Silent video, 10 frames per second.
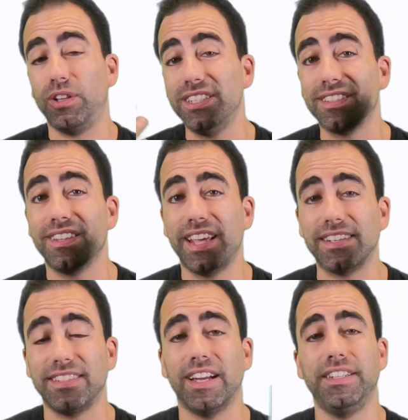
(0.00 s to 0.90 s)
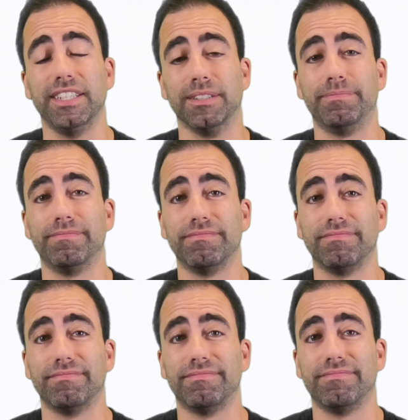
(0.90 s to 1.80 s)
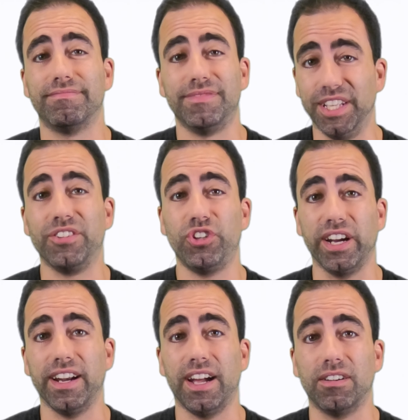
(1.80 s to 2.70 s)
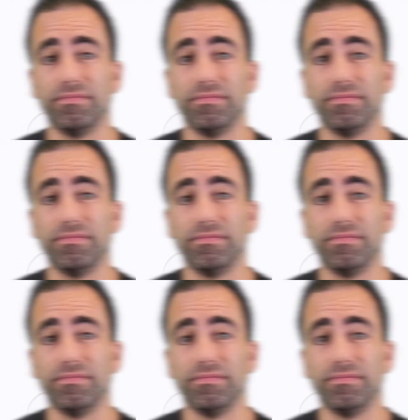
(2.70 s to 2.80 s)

At least that's the idea. Let's check it out.